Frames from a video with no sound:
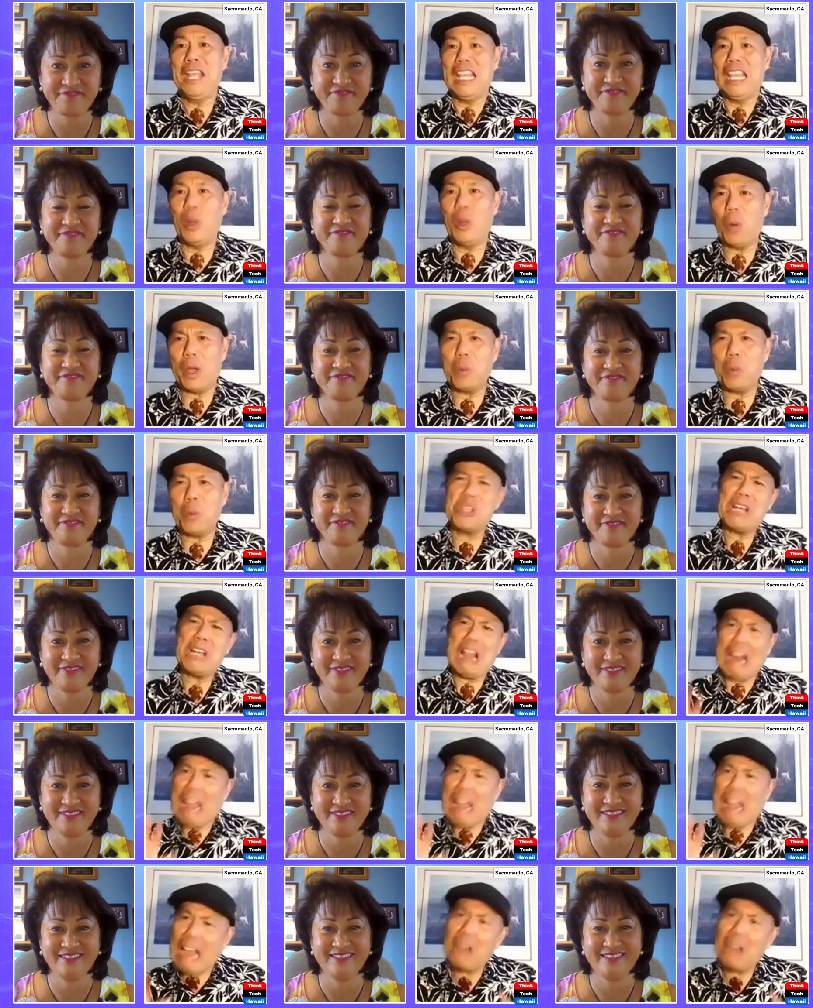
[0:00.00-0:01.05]
Speaker 1: in Hawaii where you kind
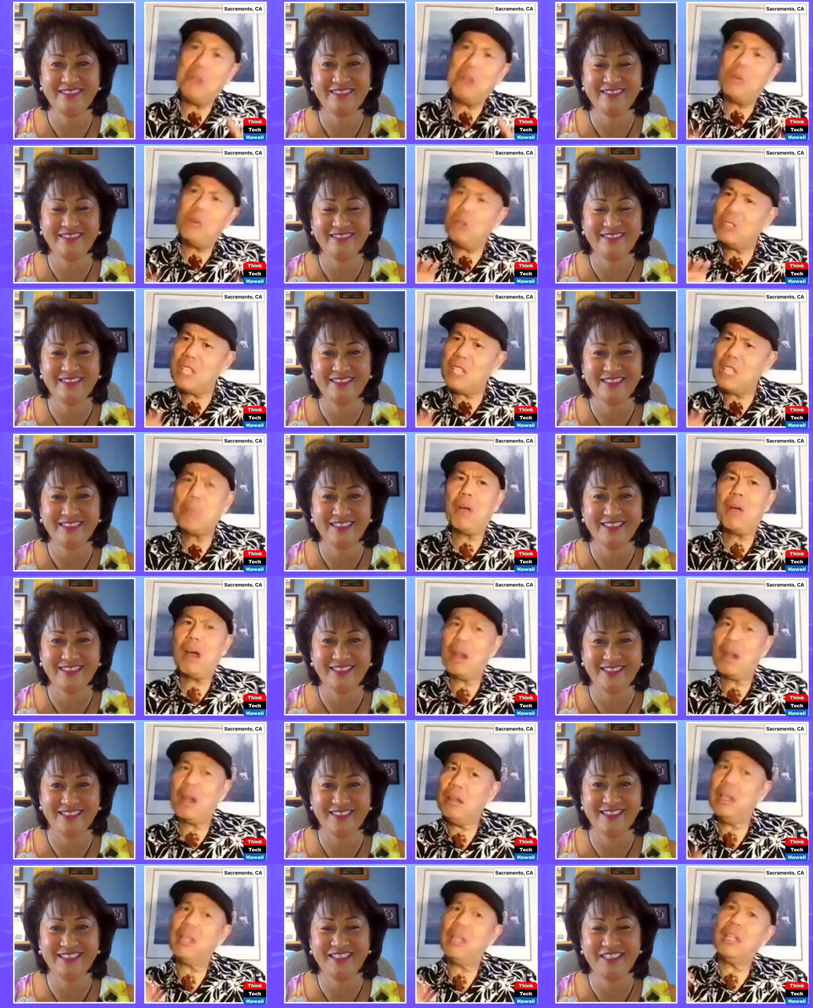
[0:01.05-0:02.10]
of hang loose. Hey, brother,
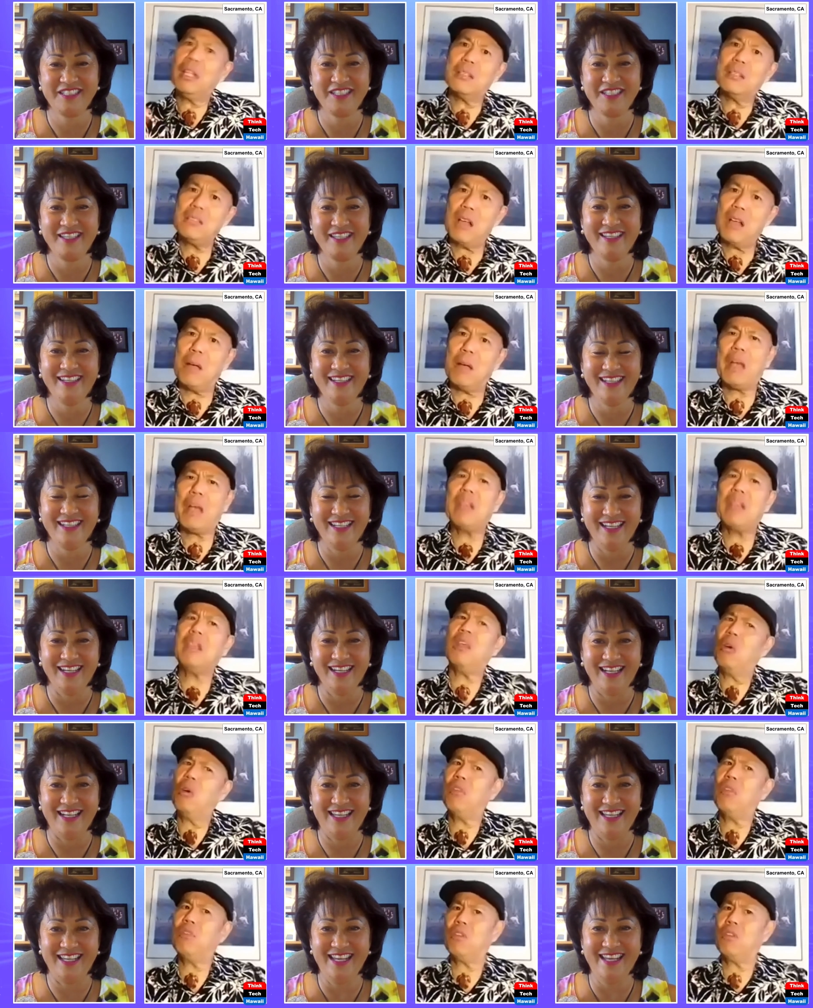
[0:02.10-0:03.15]
you like at the soundbite, okay,
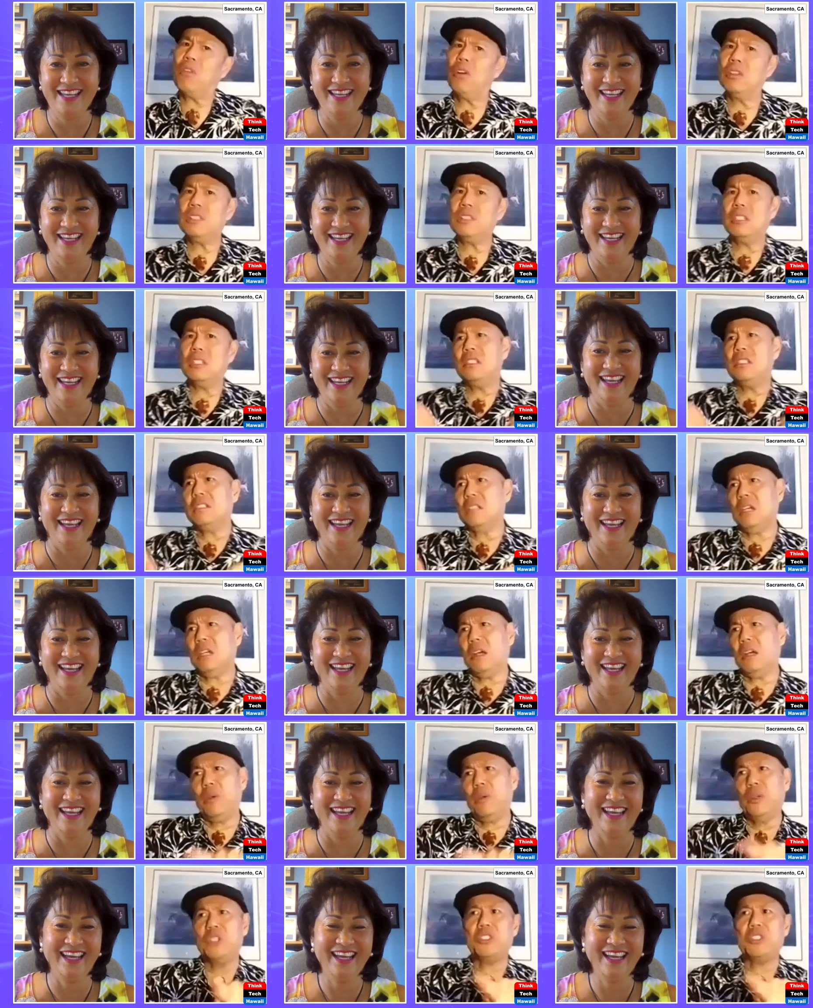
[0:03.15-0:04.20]
go first, and just
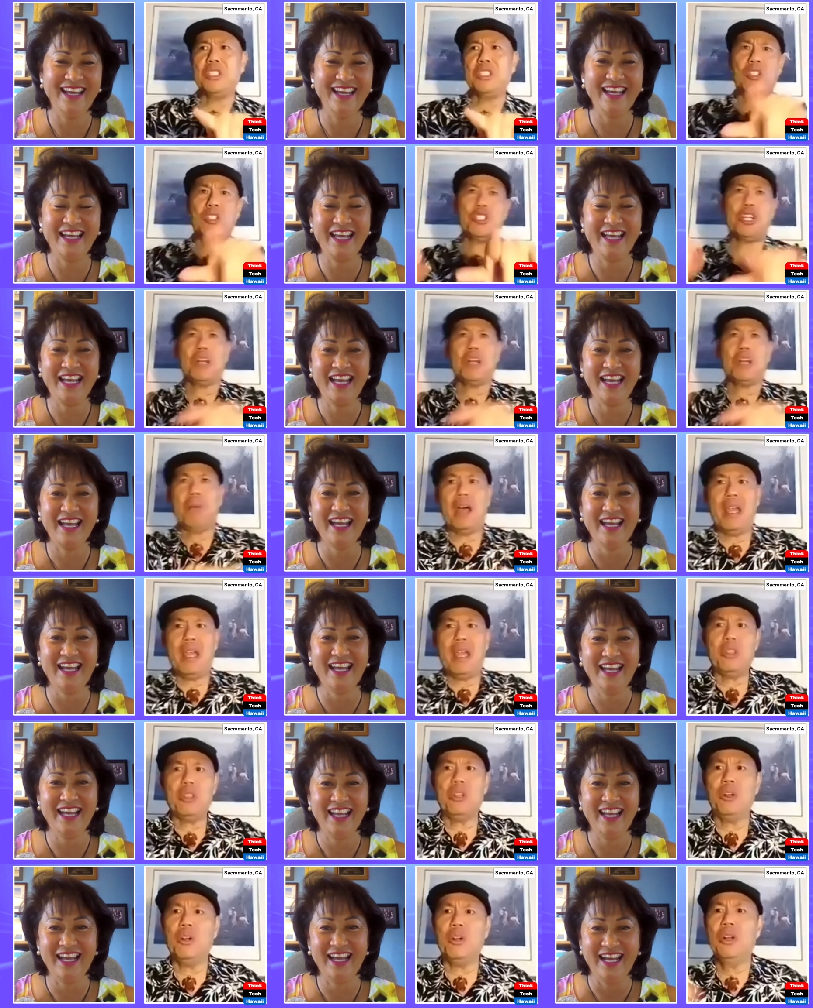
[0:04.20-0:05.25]
it go share the mic.
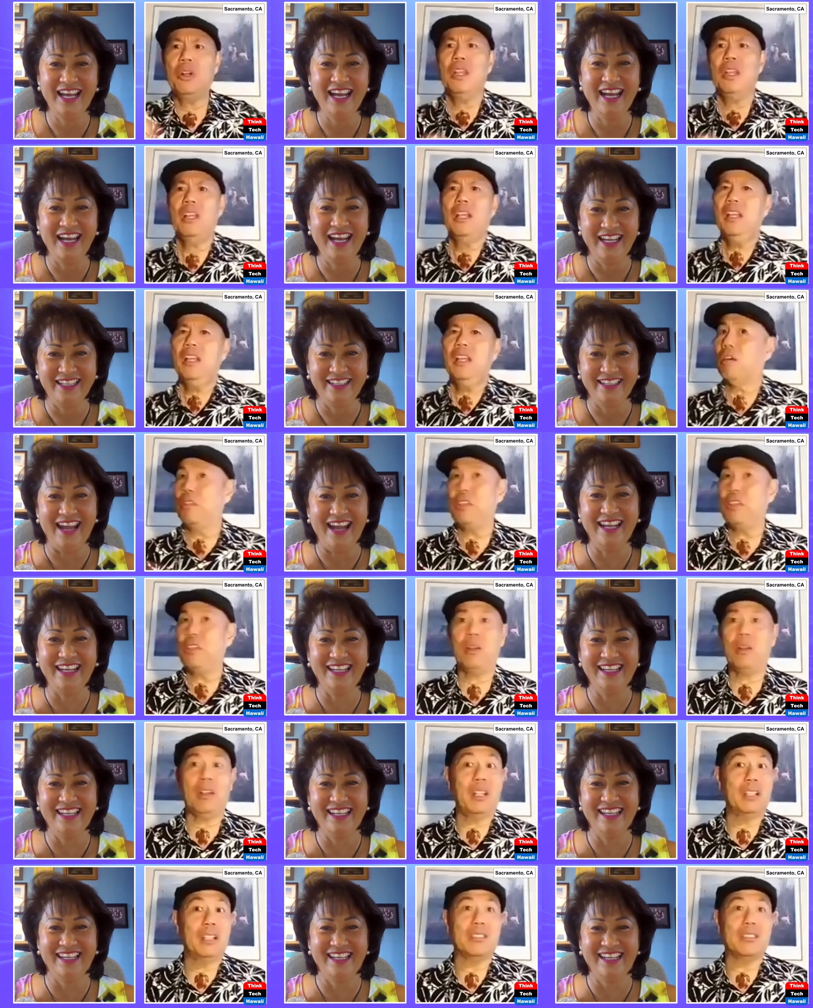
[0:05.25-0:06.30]
You know, over
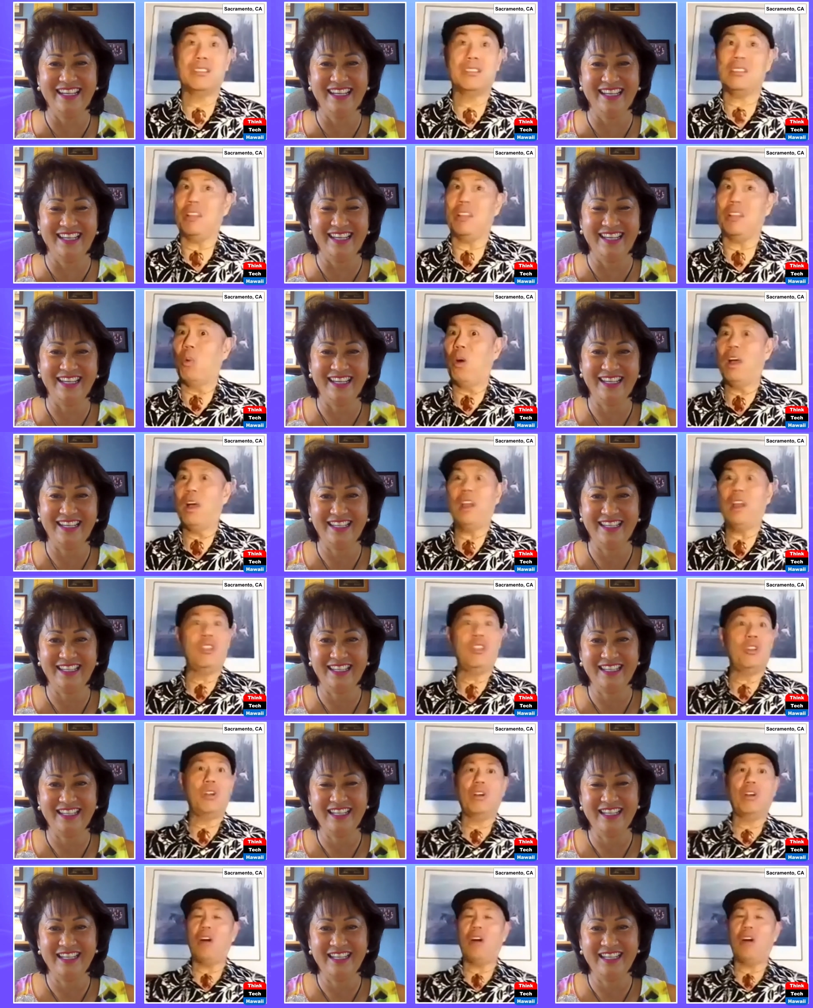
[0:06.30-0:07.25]
here it's one. You're